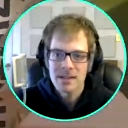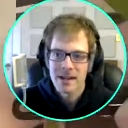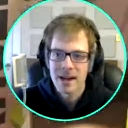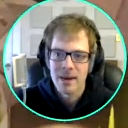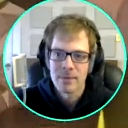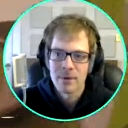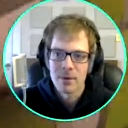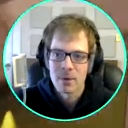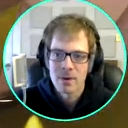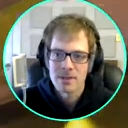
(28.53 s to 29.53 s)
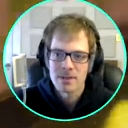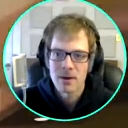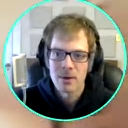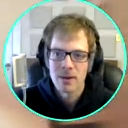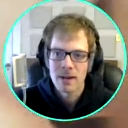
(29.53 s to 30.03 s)
The only ones
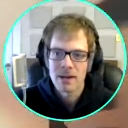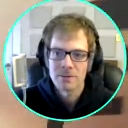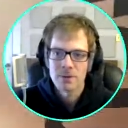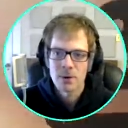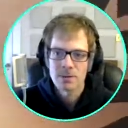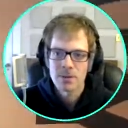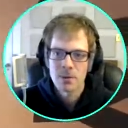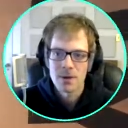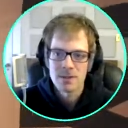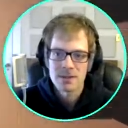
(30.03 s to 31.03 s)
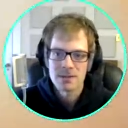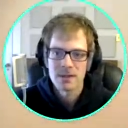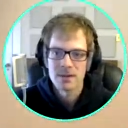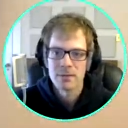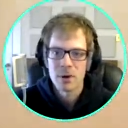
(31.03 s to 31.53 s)
that are really kind of difficult are the
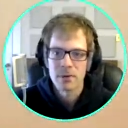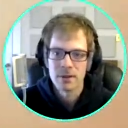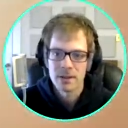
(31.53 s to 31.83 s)
ones involving the